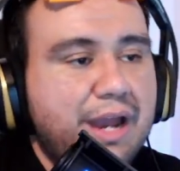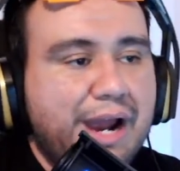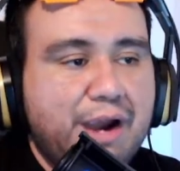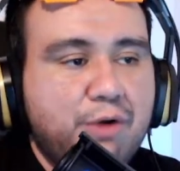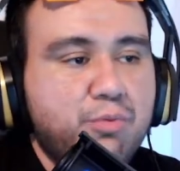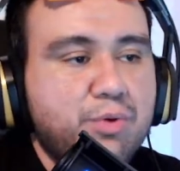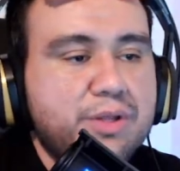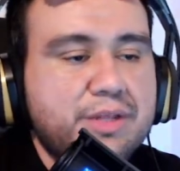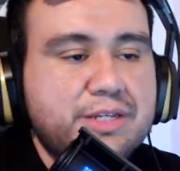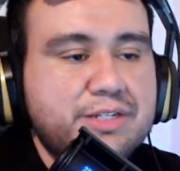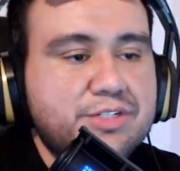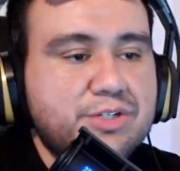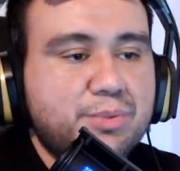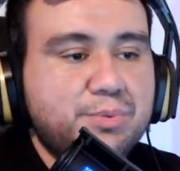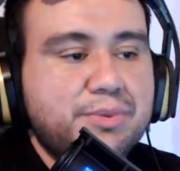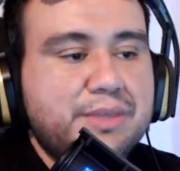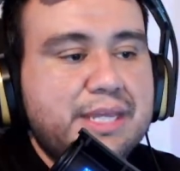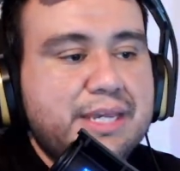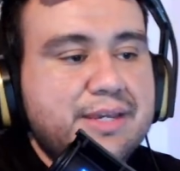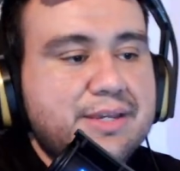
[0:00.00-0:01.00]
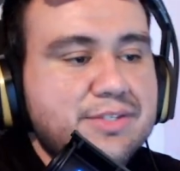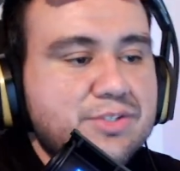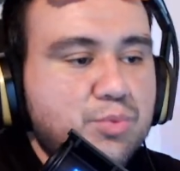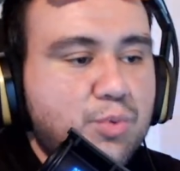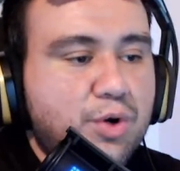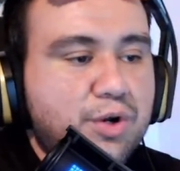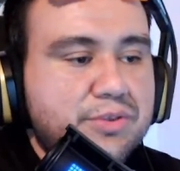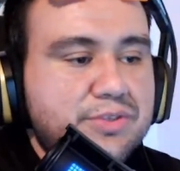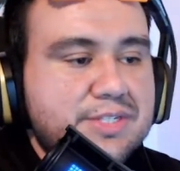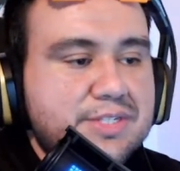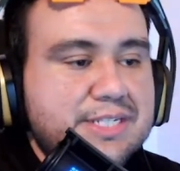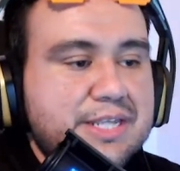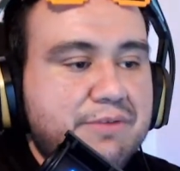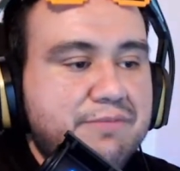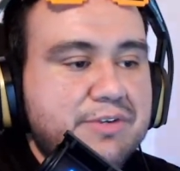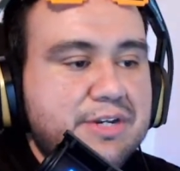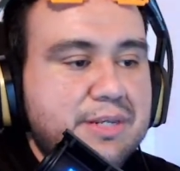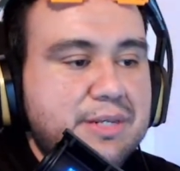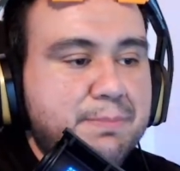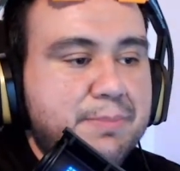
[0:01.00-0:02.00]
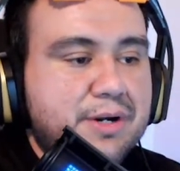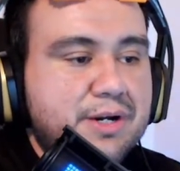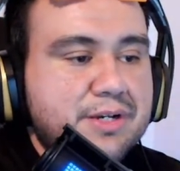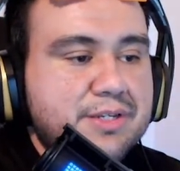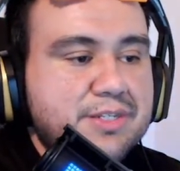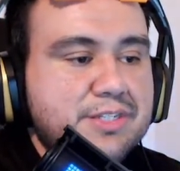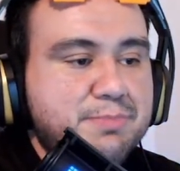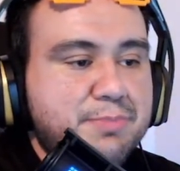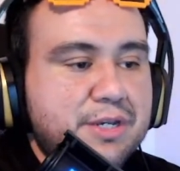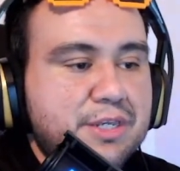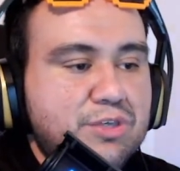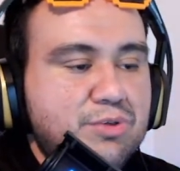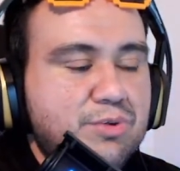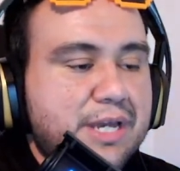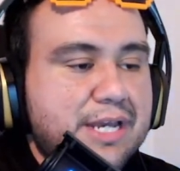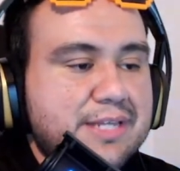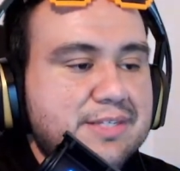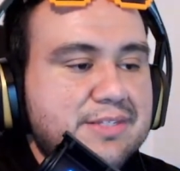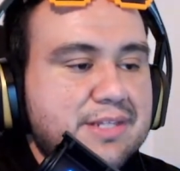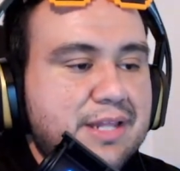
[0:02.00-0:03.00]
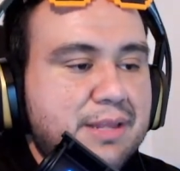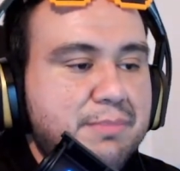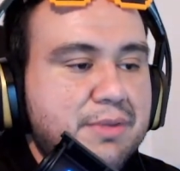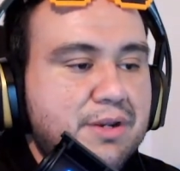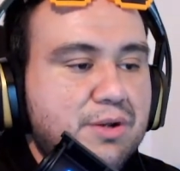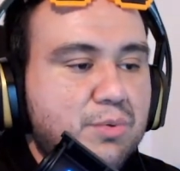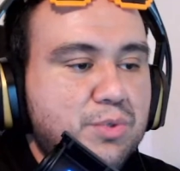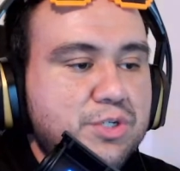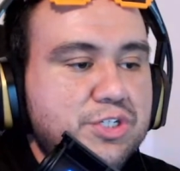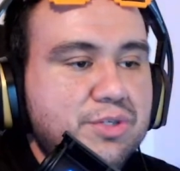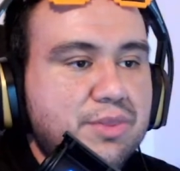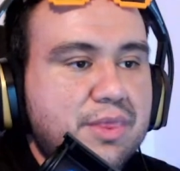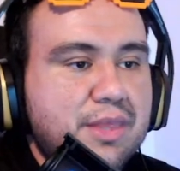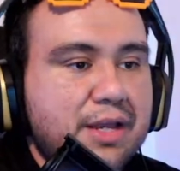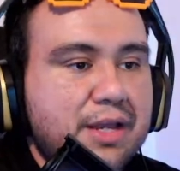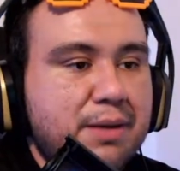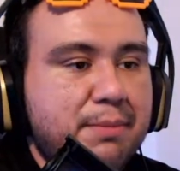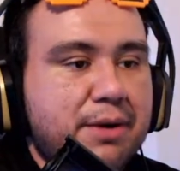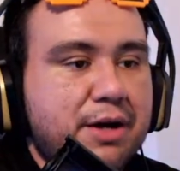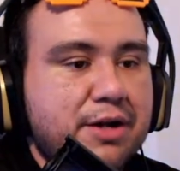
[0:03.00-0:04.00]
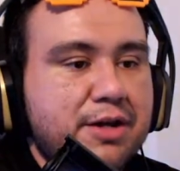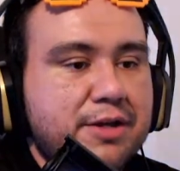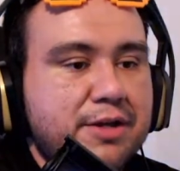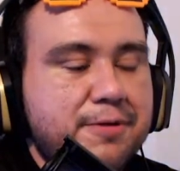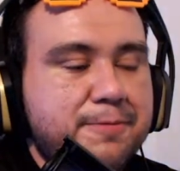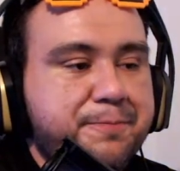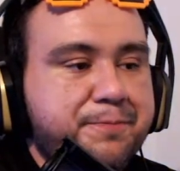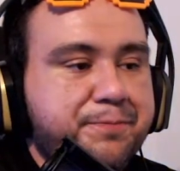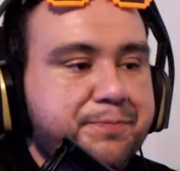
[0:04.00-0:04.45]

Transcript: I really don't think it's worth $70, but you guys let me know what you think about it.